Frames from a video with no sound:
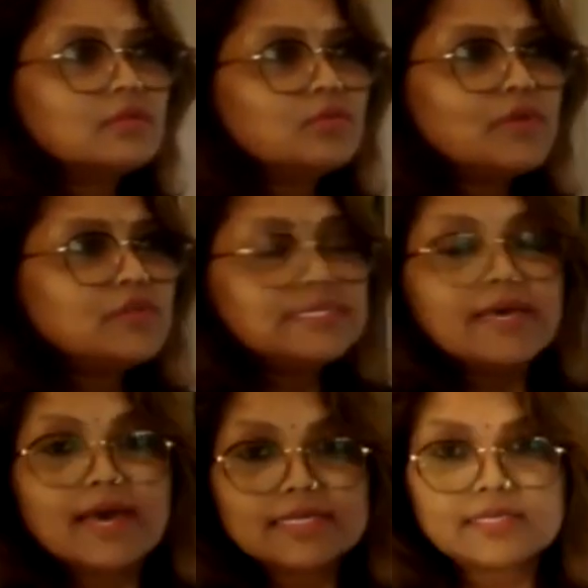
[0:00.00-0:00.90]
When you see
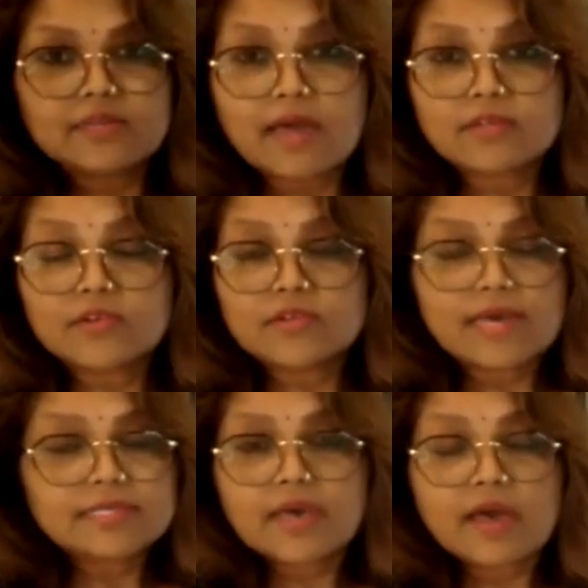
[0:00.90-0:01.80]
a
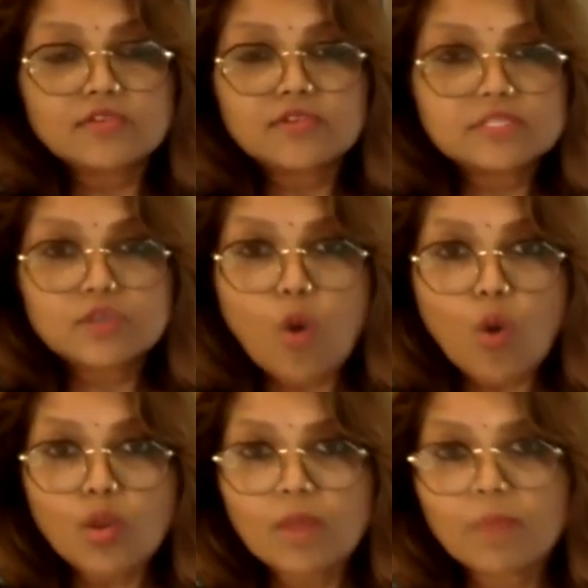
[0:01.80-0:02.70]
hexahedron is
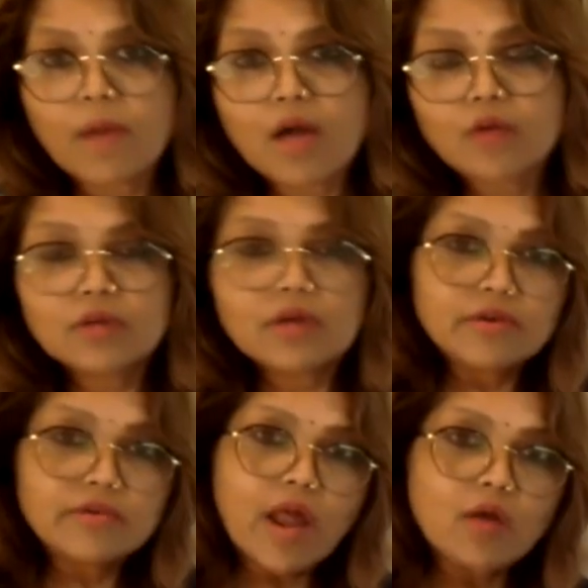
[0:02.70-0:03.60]
all about
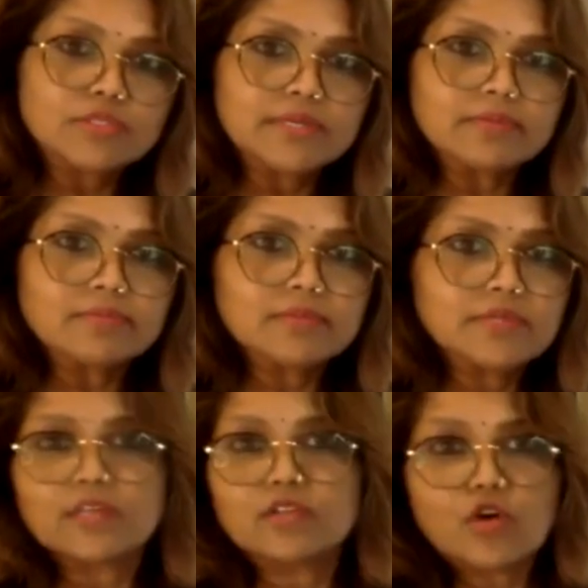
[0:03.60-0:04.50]
grounding.
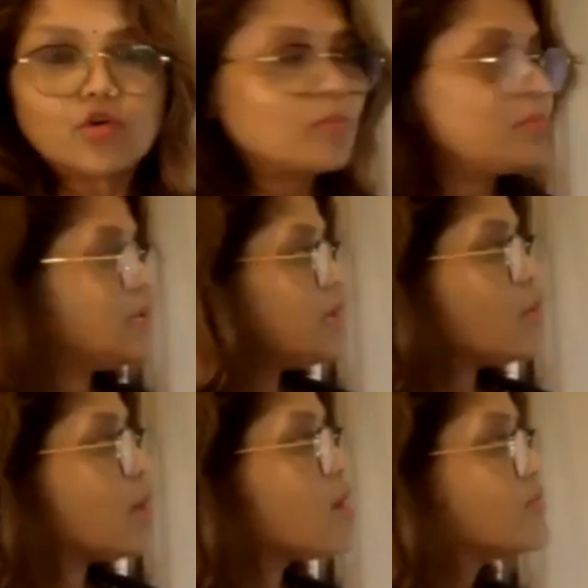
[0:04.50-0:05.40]
Daniel, you're completely
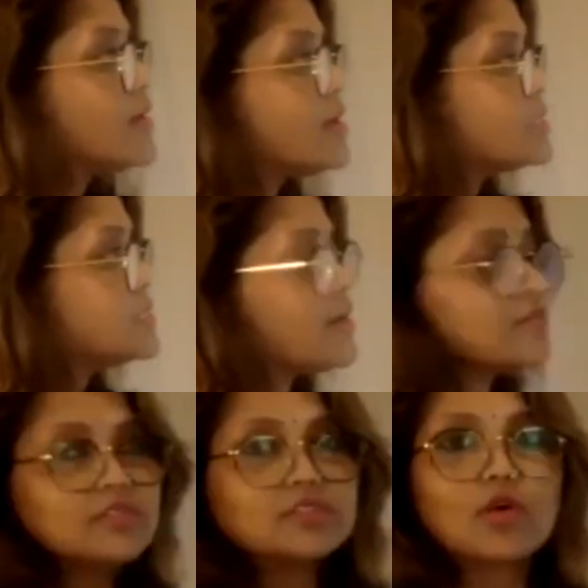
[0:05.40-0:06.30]
aware of that.
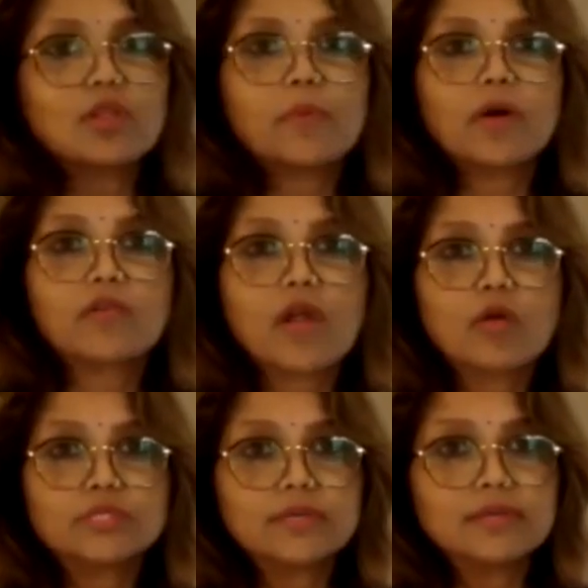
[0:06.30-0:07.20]
Hexahedron is all about
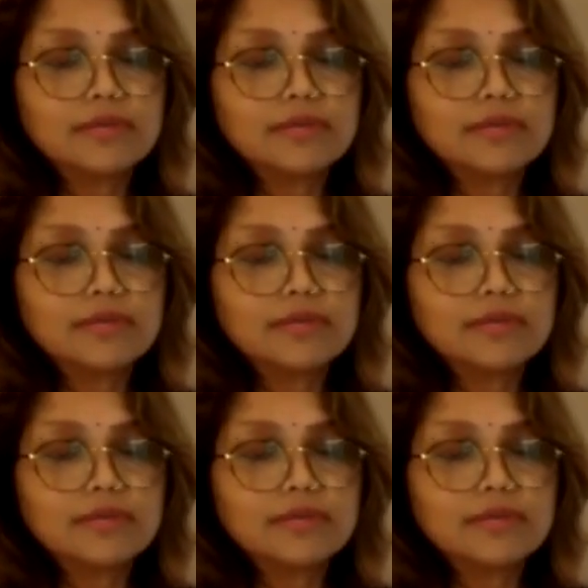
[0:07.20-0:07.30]
grounding.